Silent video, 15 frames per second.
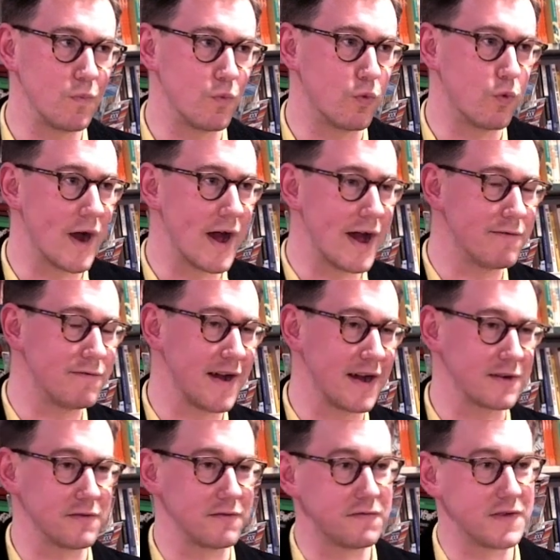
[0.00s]
where
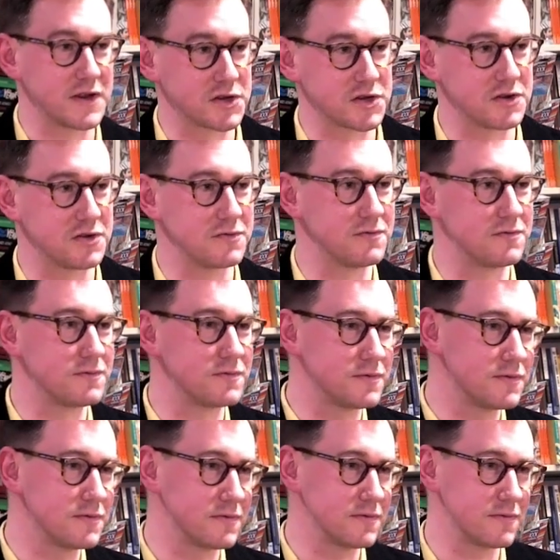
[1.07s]
fact and fiction,
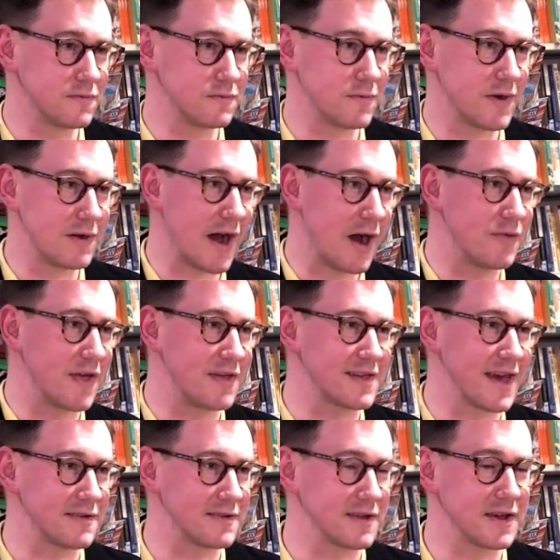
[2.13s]
how they
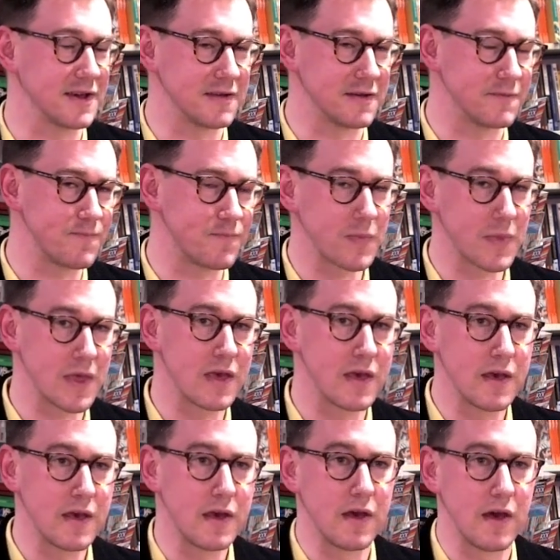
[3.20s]
sat together.
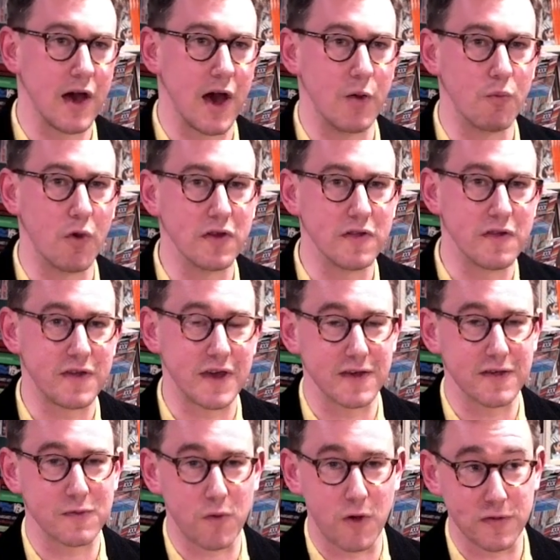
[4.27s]
And one of the
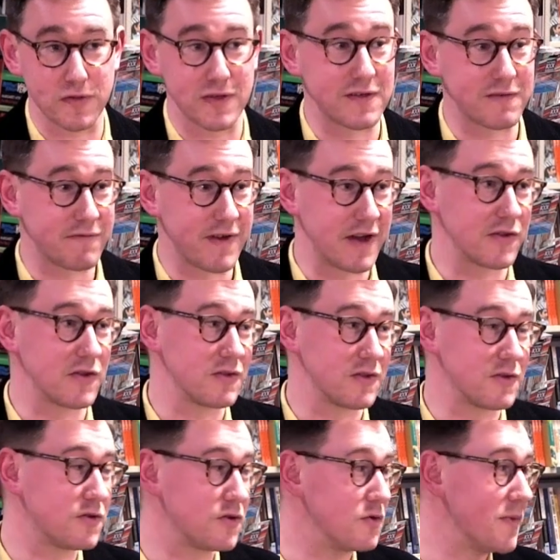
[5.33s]
things was this fact that the
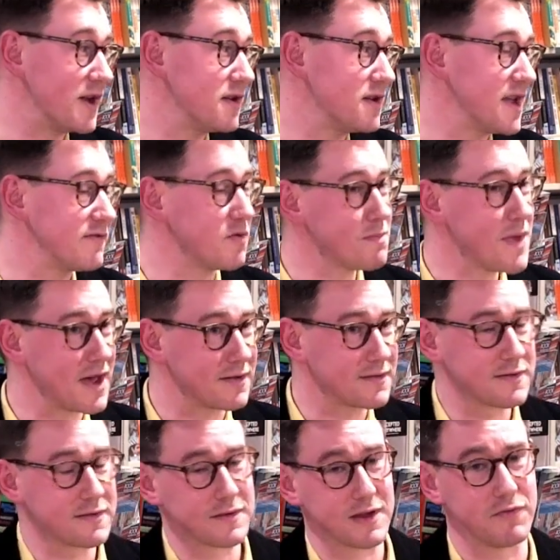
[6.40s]
two men had never
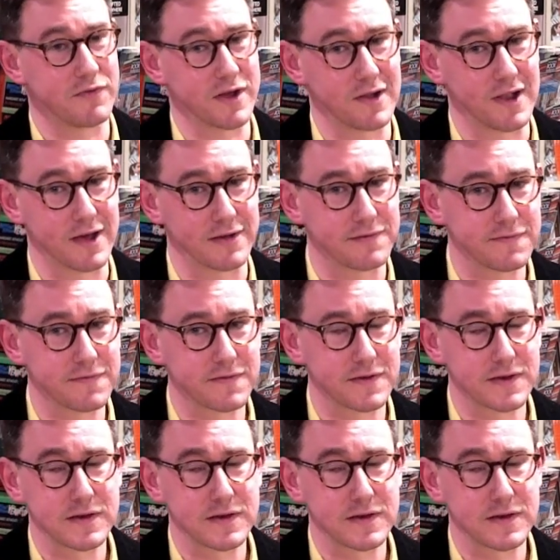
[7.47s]
met in real life.